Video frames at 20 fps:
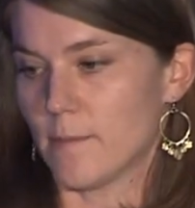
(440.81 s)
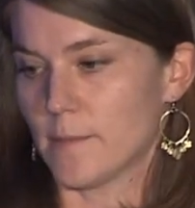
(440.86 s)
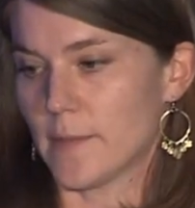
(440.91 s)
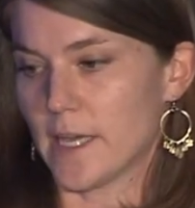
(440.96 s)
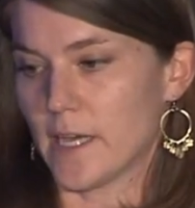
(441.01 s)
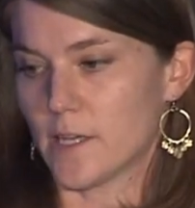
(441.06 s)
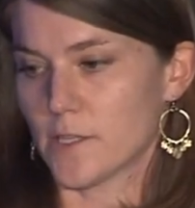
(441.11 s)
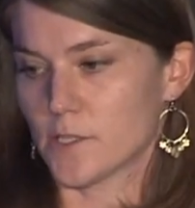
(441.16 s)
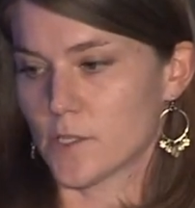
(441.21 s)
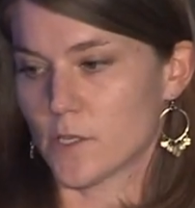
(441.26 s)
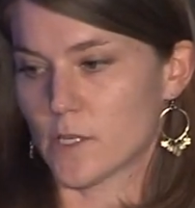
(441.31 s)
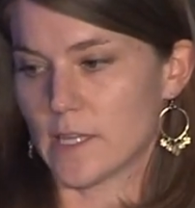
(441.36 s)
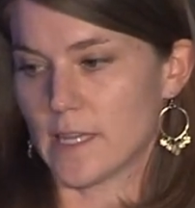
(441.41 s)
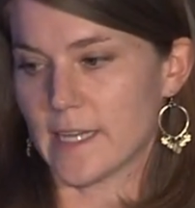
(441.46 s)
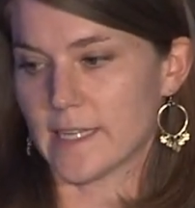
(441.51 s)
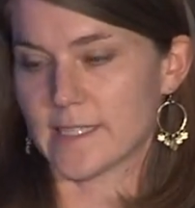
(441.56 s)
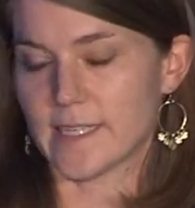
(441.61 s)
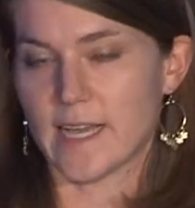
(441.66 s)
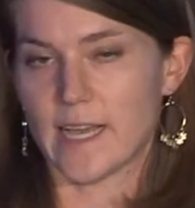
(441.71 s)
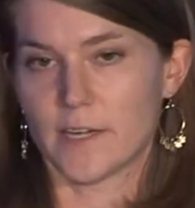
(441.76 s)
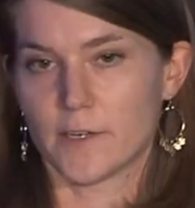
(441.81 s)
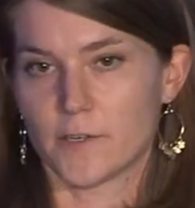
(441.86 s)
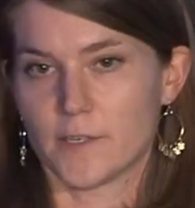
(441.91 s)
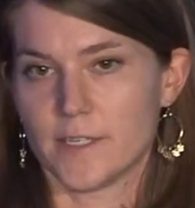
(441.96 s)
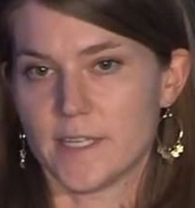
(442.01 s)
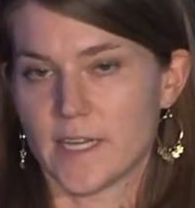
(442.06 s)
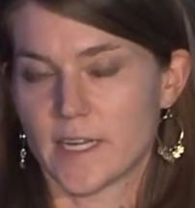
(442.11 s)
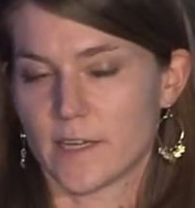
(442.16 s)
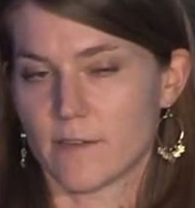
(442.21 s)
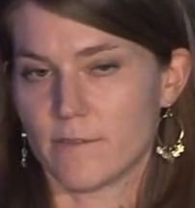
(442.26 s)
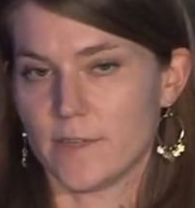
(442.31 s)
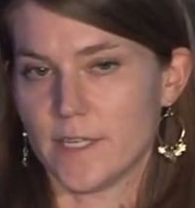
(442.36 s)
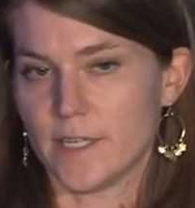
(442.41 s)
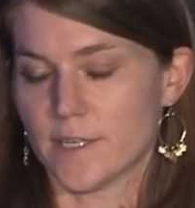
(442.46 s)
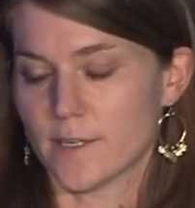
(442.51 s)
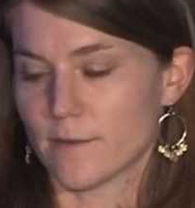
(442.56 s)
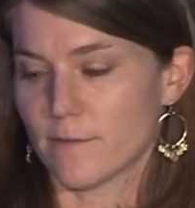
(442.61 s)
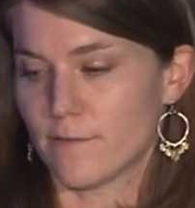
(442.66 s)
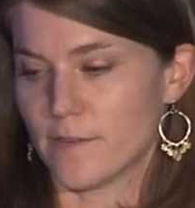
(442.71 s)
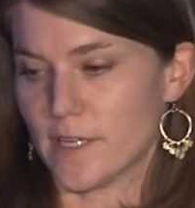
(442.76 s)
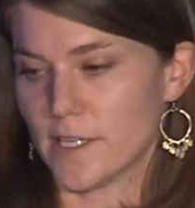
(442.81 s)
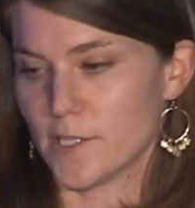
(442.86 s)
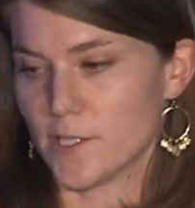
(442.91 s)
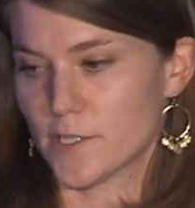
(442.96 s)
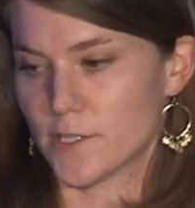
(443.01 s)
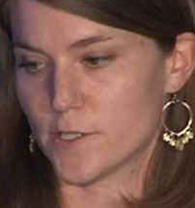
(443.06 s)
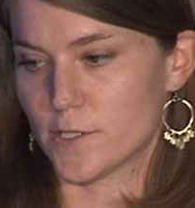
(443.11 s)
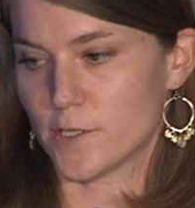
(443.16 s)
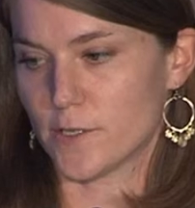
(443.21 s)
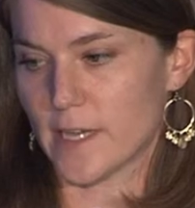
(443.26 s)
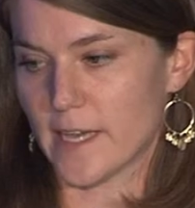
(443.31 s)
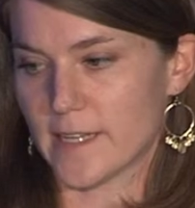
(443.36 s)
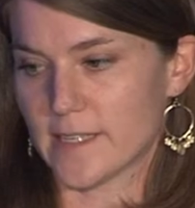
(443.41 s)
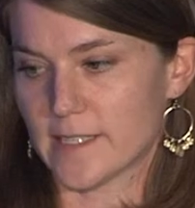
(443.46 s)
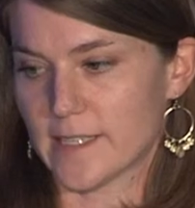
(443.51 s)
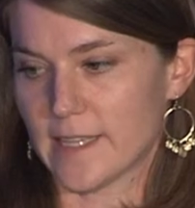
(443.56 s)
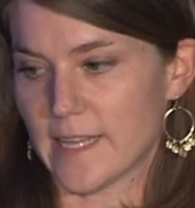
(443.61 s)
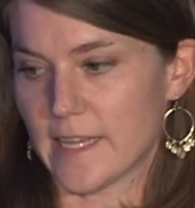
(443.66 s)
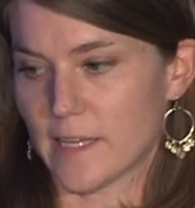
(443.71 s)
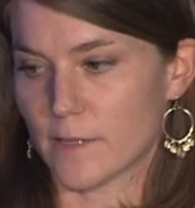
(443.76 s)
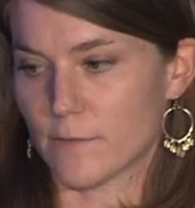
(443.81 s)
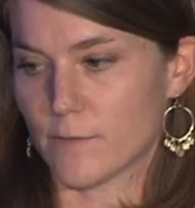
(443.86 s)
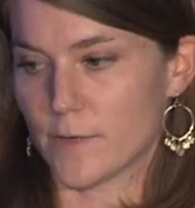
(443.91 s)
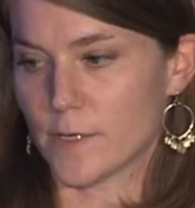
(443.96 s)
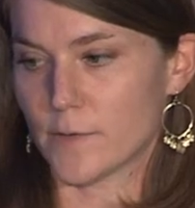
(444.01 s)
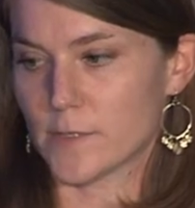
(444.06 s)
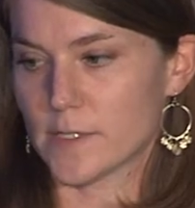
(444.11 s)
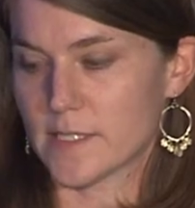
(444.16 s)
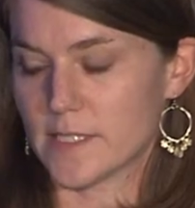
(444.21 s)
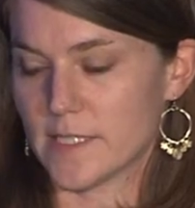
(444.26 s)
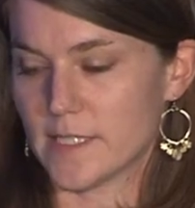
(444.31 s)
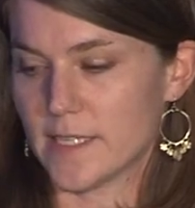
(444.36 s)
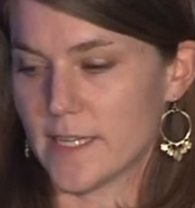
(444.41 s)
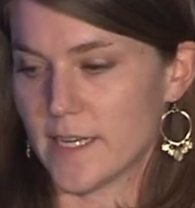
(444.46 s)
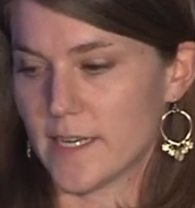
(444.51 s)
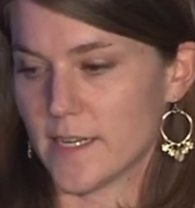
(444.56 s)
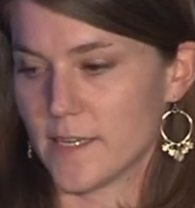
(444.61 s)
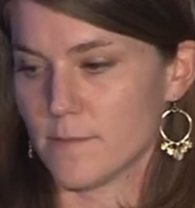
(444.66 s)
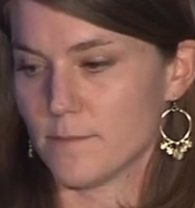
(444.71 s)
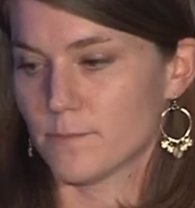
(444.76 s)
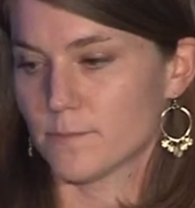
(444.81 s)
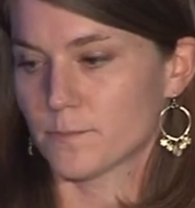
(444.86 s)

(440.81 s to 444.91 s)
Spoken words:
They also collect 100 young of year fish to get length frequency data.